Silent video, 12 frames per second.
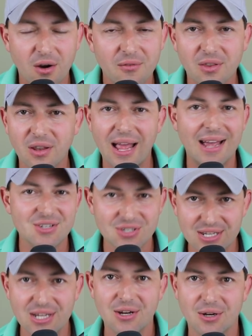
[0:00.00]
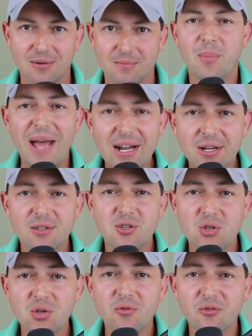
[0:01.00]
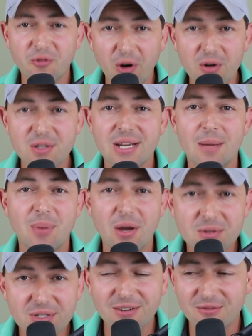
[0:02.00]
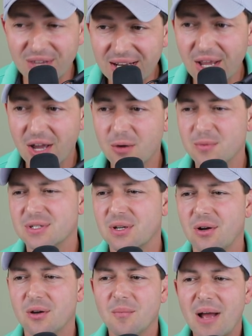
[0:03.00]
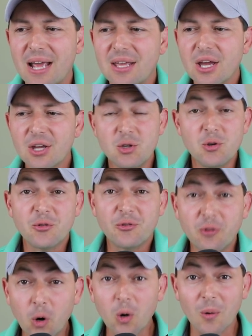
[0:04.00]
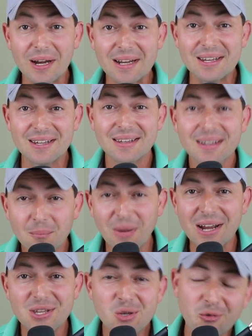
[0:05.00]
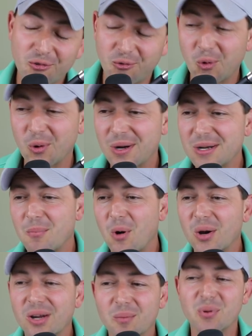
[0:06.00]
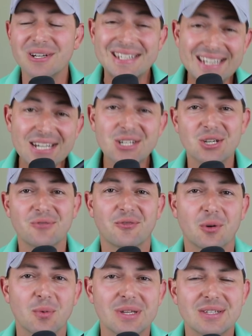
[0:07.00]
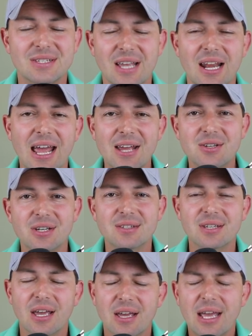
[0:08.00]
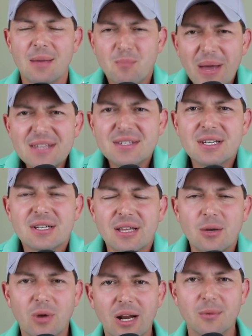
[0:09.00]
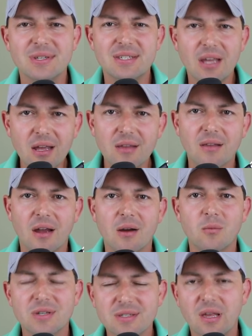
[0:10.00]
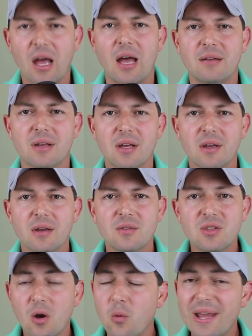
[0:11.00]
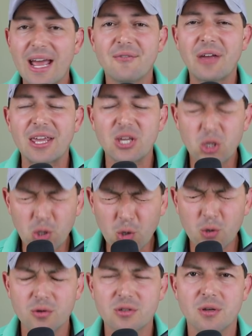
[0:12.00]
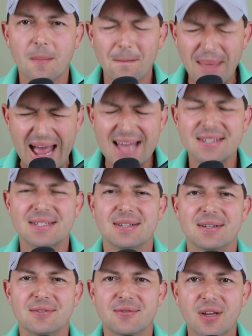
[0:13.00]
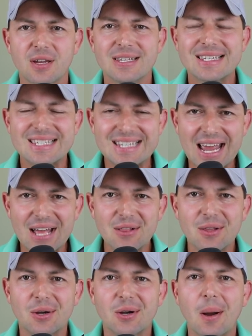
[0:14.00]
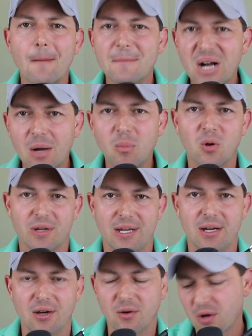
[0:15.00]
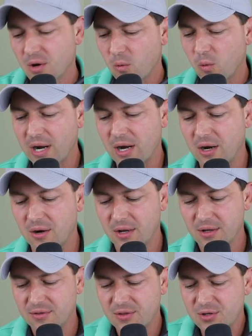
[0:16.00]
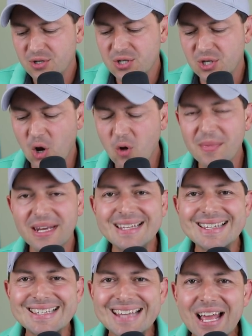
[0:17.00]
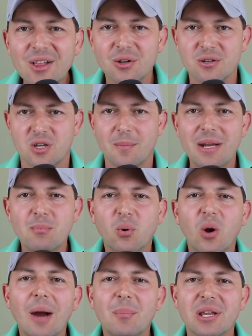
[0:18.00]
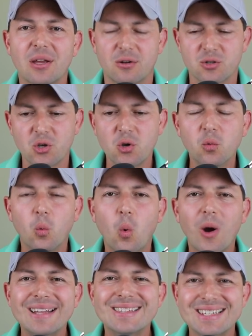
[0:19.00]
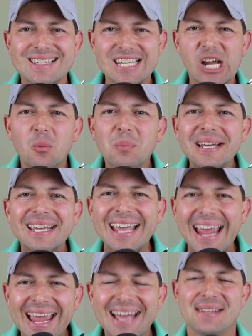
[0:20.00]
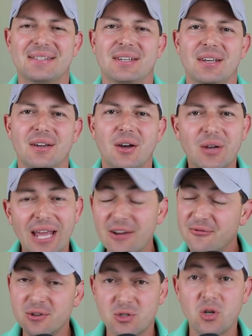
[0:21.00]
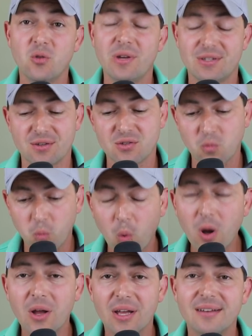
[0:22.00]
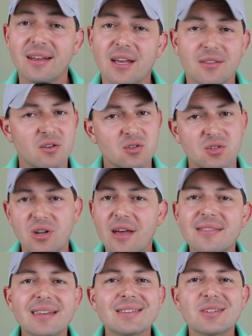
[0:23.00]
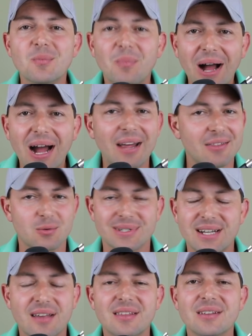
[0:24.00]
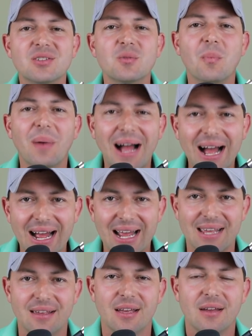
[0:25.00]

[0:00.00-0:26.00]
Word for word: over the last year. Back on June first, I posted a video. It was called My Euphoric, My Euphoric Market Prediction for Real Estate Agents. And basically what I was saying there was that, you know, we have a huge, massive seller bubble here where there's so many sellers, so many property owners who want to sell but can't, okay, for two reasons. One, there's nothing to buy. There was nothing to buy